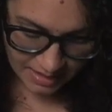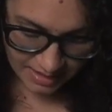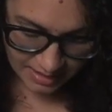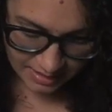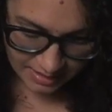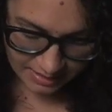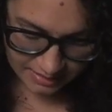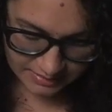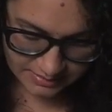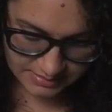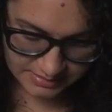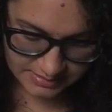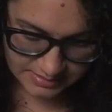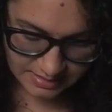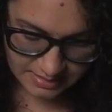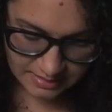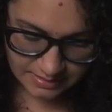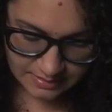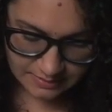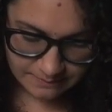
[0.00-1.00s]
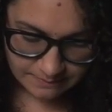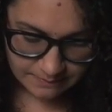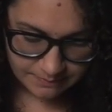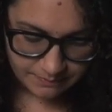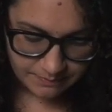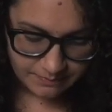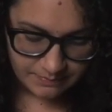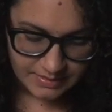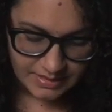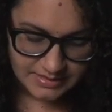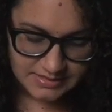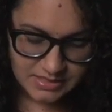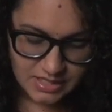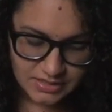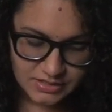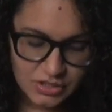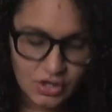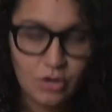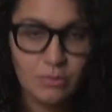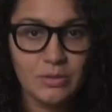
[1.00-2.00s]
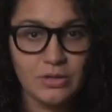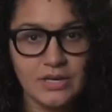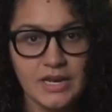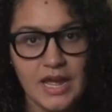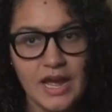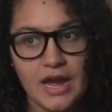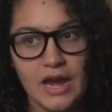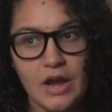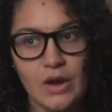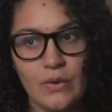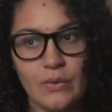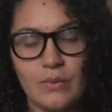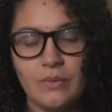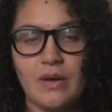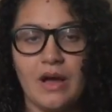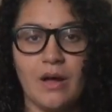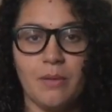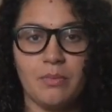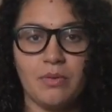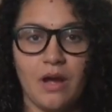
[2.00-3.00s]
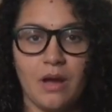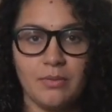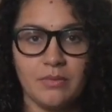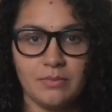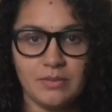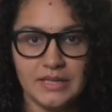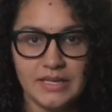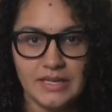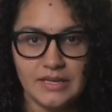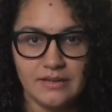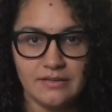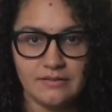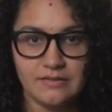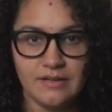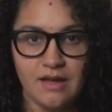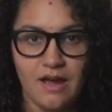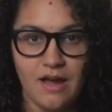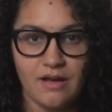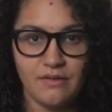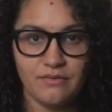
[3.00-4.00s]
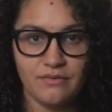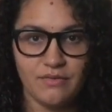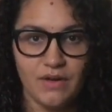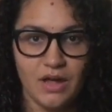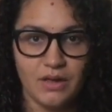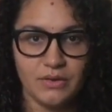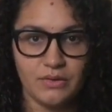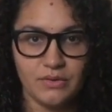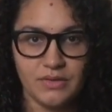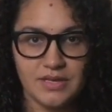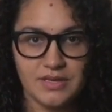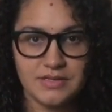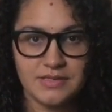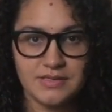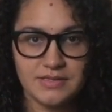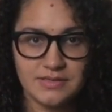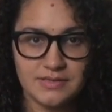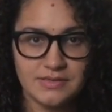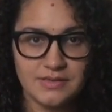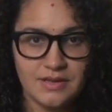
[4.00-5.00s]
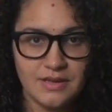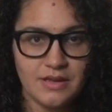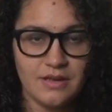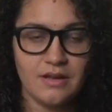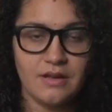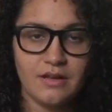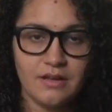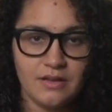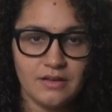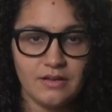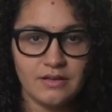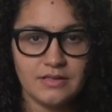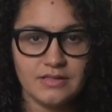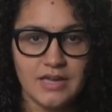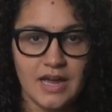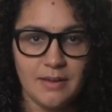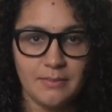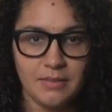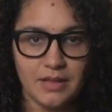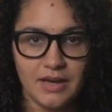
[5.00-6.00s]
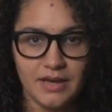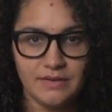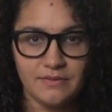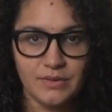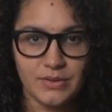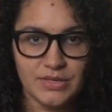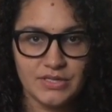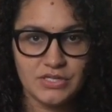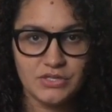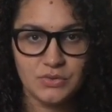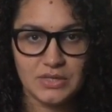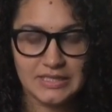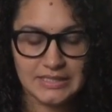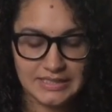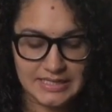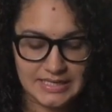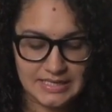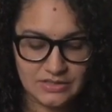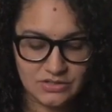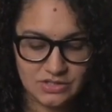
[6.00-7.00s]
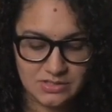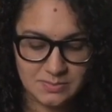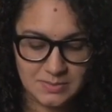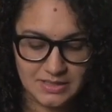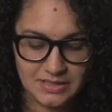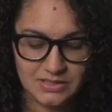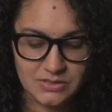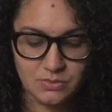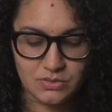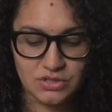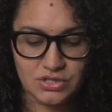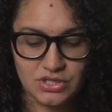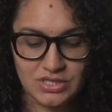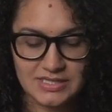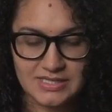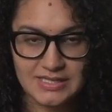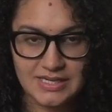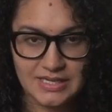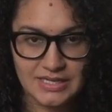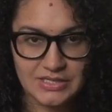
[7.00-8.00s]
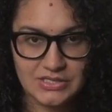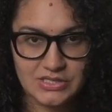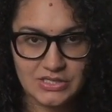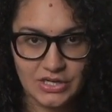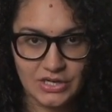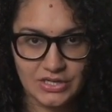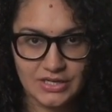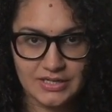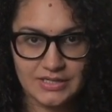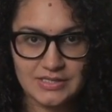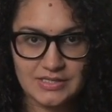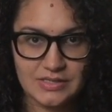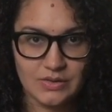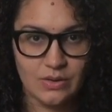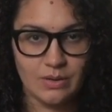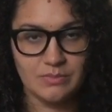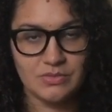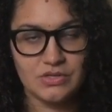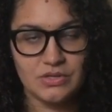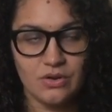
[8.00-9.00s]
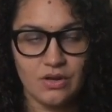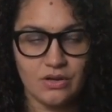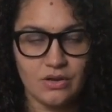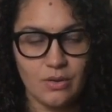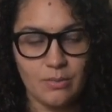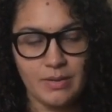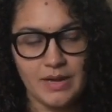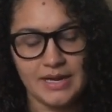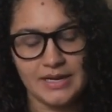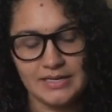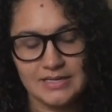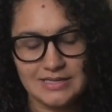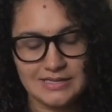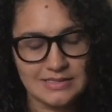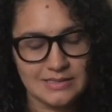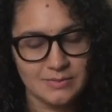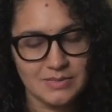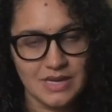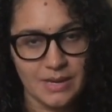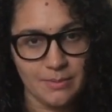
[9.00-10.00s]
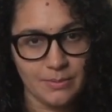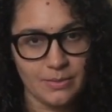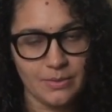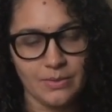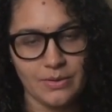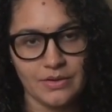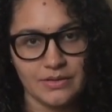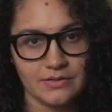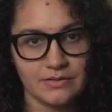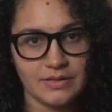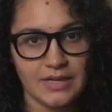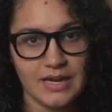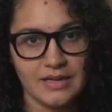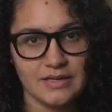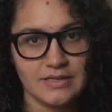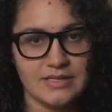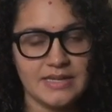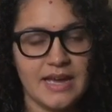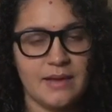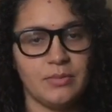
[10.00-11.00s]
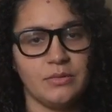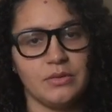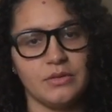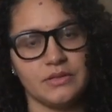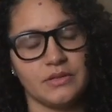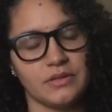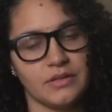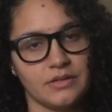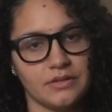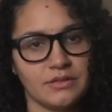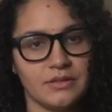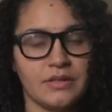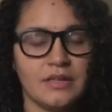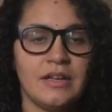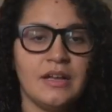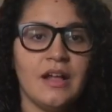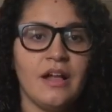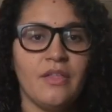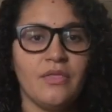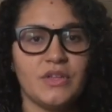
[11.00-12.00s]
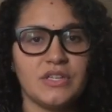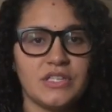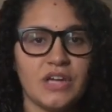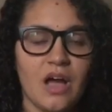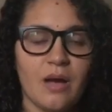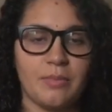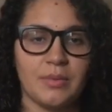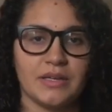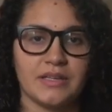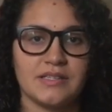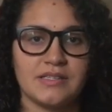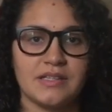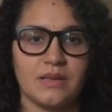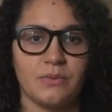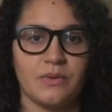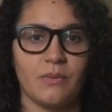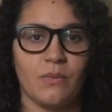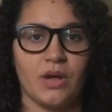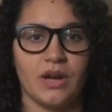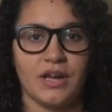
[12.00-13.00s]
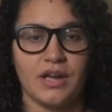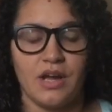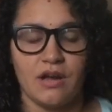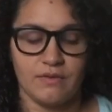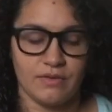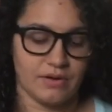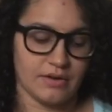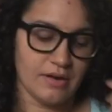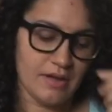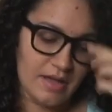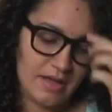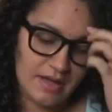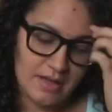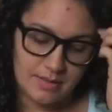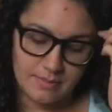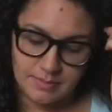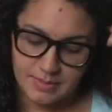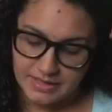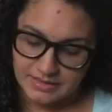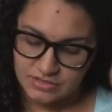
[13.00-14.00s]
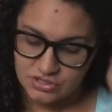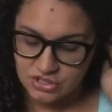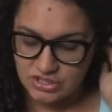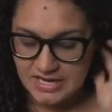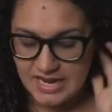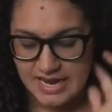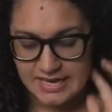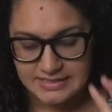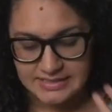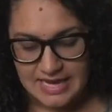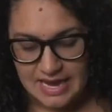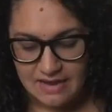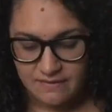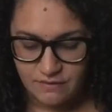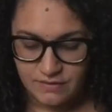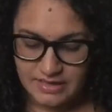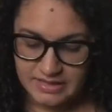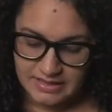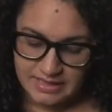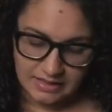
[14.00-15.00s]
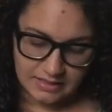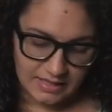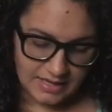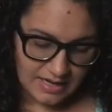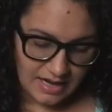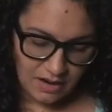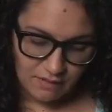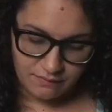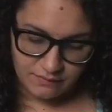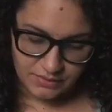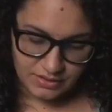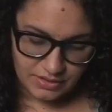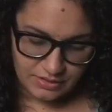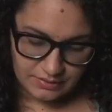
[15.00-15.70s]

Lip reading: And it's October now. I'll probably not follow this timeline very strictly just because we're just getting started. So I'm sure I'll go back into September and kind of dabble in the topics that we want to cover. But she has everything laid out for